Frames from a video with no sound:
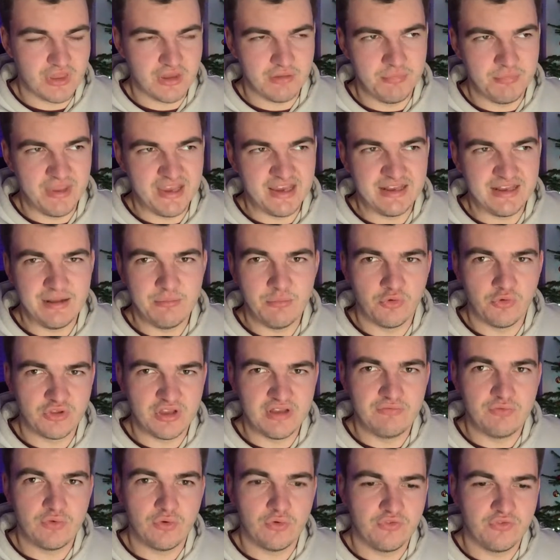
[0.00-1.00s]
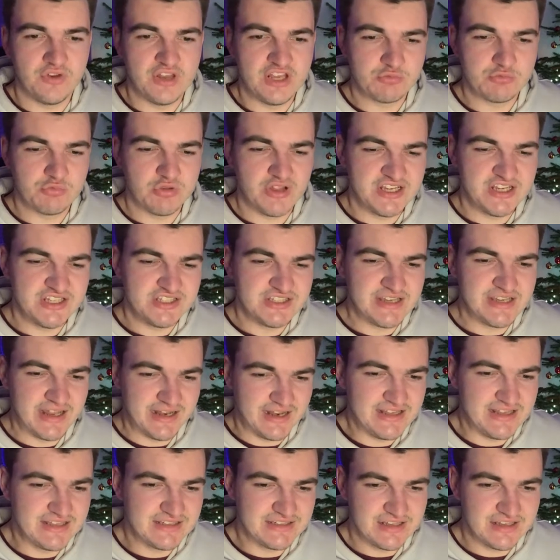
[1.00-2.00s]
making it more difficult for these players to get
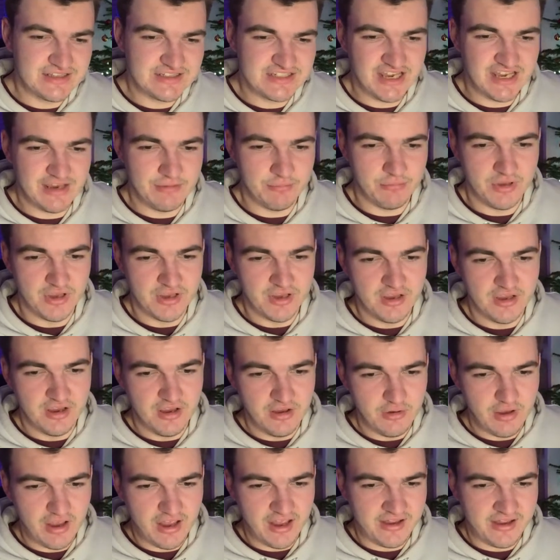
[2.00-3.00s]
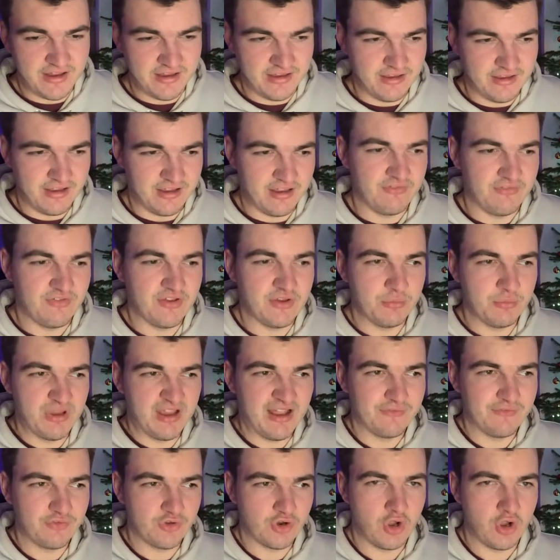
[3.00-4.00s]
into the team. I think we
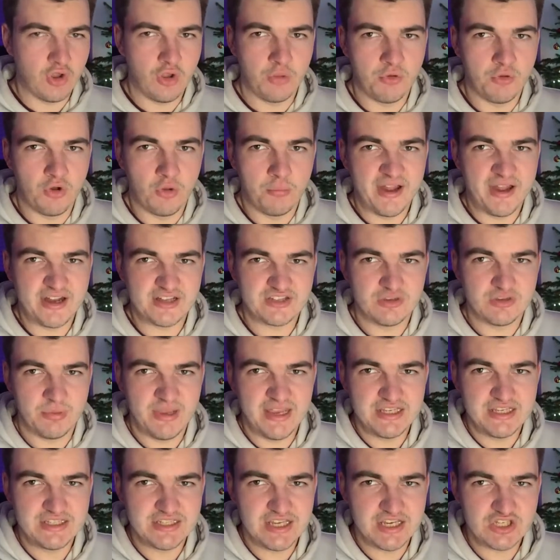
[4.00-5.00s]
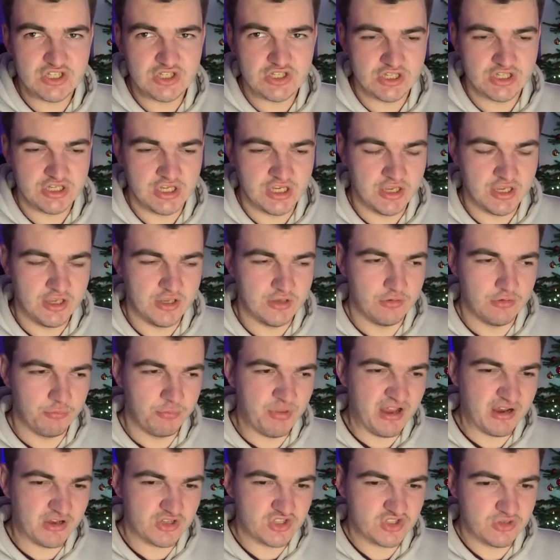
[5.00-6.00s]
have gone a lot more back to basics,
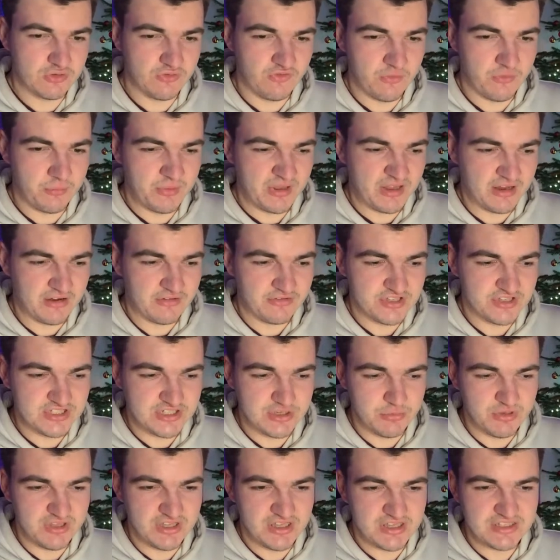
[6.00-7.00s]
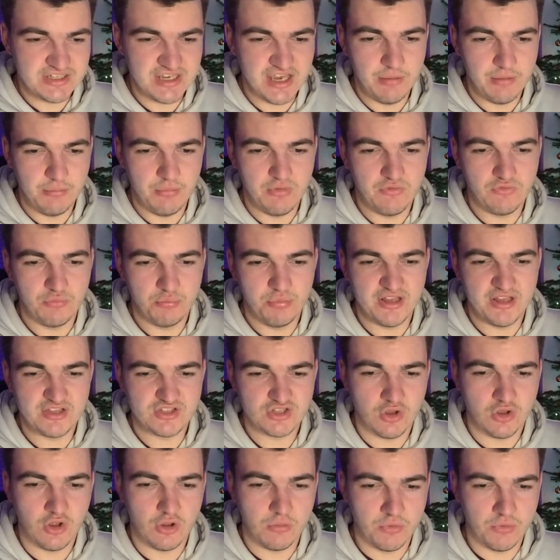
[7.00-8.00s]
back to familiarity with the team. We've picked
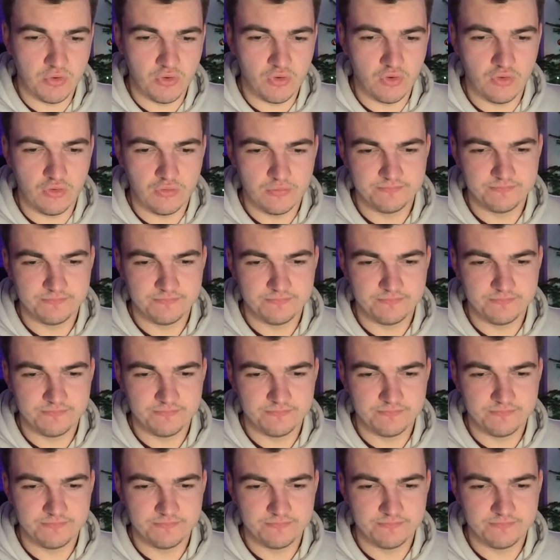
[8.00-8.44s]
a lot more